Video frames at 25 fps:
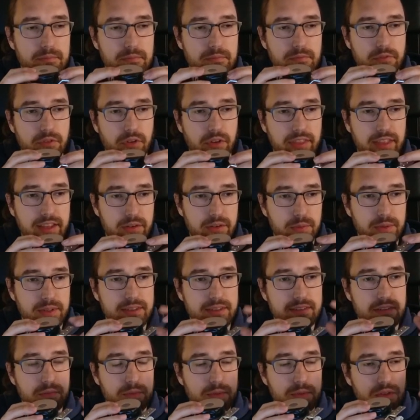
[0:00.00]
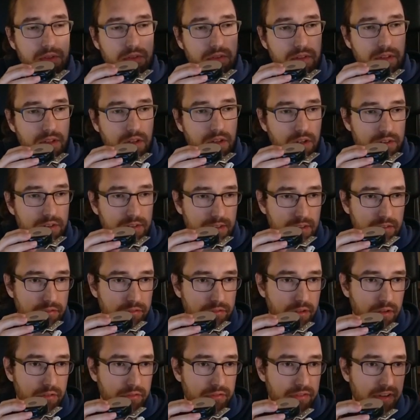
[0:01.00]
for that reason, we usually got
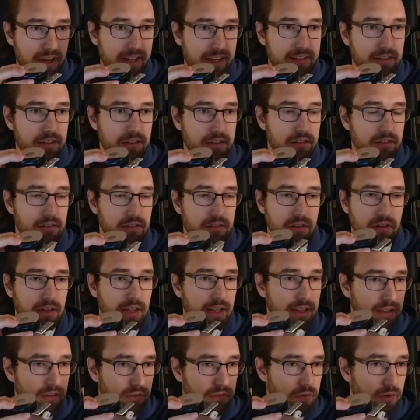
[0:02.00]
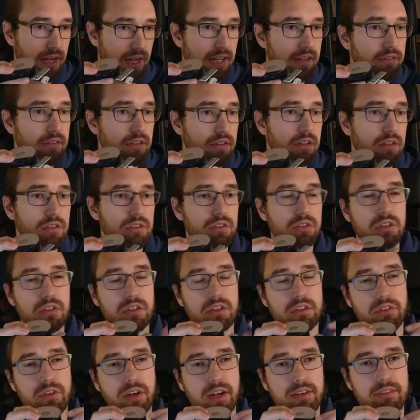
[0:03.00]
a FET or like a driver on
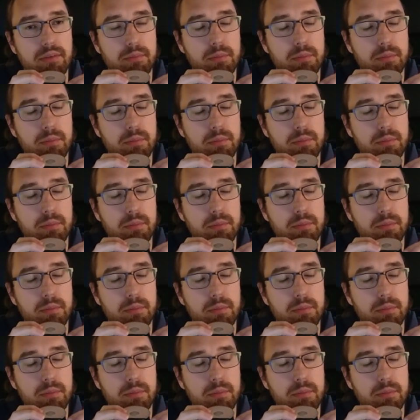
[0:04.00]
your driver